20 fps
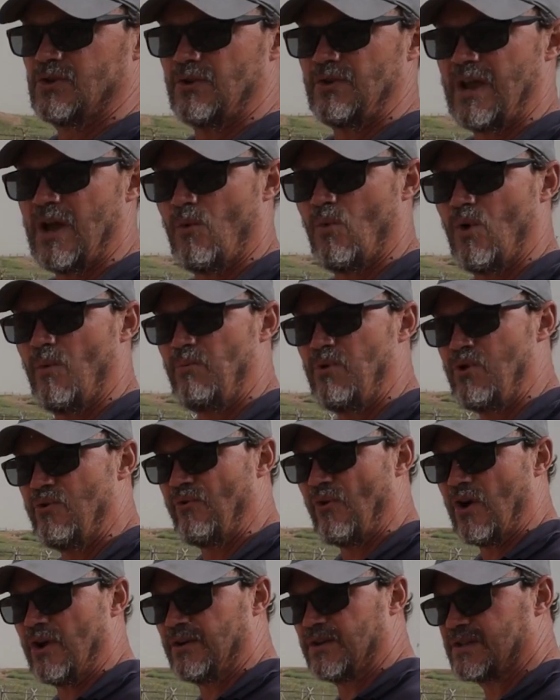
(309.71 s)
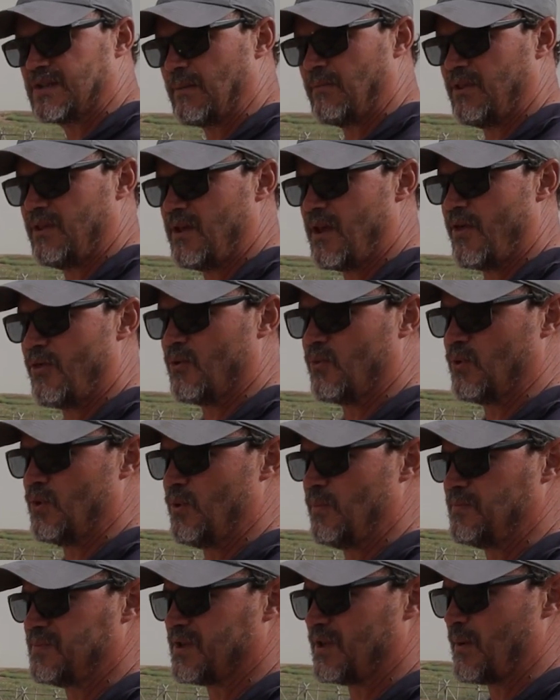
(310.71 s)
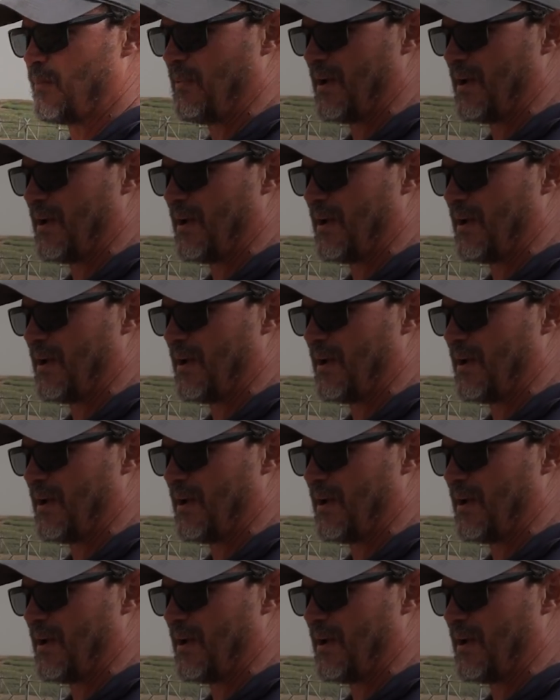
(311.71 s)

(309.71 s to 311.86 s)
So now we'll move on to some of the other rooms of the